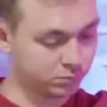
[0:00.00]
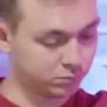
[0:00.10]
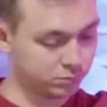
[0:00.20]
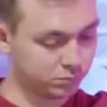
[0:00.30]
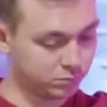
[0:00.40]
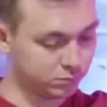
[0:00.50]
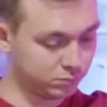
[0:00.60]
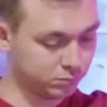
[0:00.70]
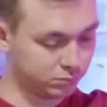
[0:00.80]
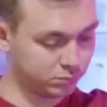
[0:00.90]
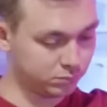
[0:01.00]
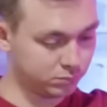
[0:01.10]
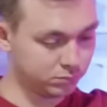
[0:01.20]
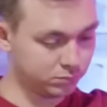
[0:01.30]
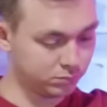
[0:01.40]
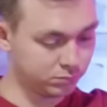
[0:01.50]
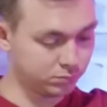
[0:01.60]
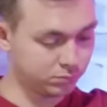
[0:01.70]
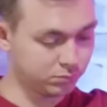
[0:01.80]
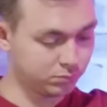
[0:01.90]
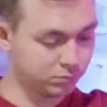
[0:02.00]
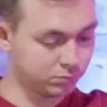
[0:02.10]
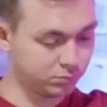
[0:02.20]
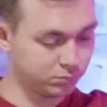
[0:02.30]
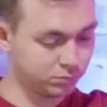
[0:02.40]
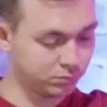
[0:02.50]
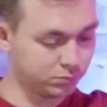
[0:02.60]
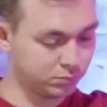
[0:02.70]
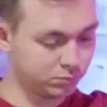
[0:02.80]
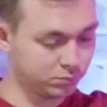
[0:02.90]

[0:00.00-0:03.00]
No words are spoken by the person on screen.